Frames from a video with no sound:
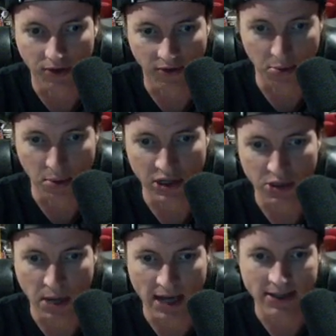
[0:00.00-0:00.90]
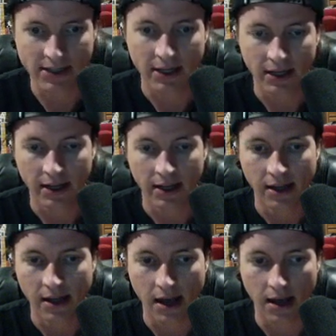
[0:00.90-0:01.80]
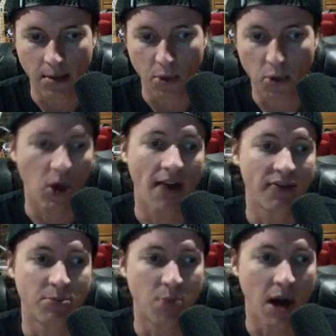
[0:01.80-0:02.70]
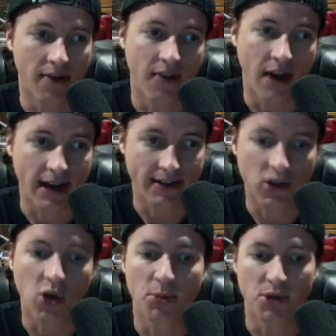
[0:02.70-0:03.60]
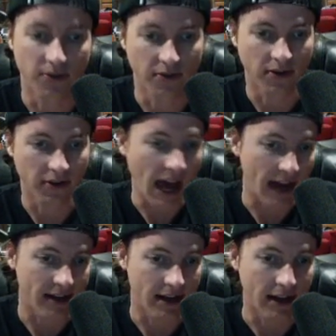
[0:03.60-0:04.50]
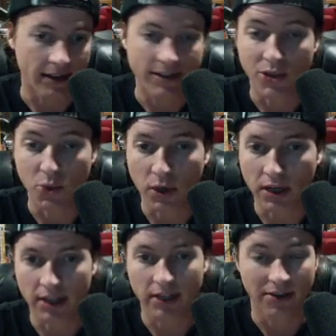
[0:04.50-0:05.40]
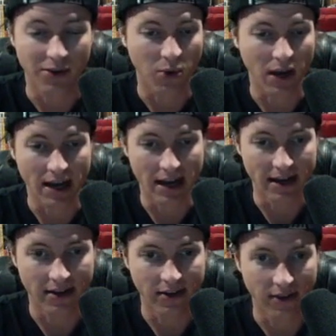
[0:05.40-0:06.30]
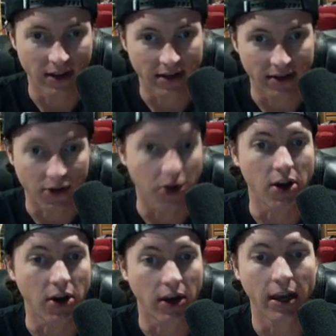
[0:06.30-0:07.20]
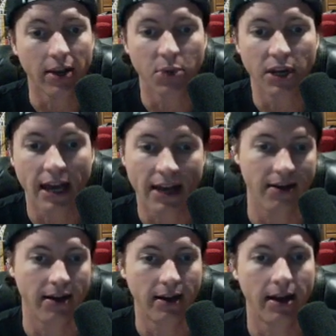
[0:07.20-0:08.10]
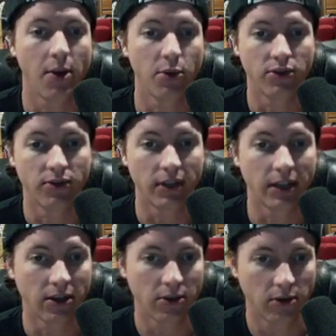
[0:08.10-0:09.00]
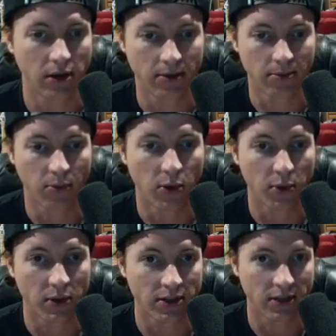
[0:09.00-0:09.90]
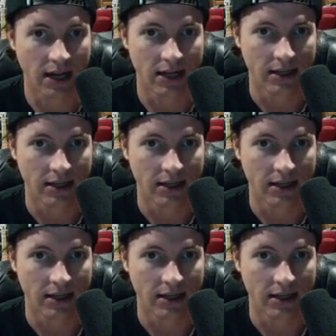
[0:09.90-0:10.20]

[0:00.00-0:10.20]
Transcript: for pitch bend. Uh, but we'll have to modify sculpture for that uh, to work the way uh, that you're hearing it. But again, uh, I will do a video um, where we do that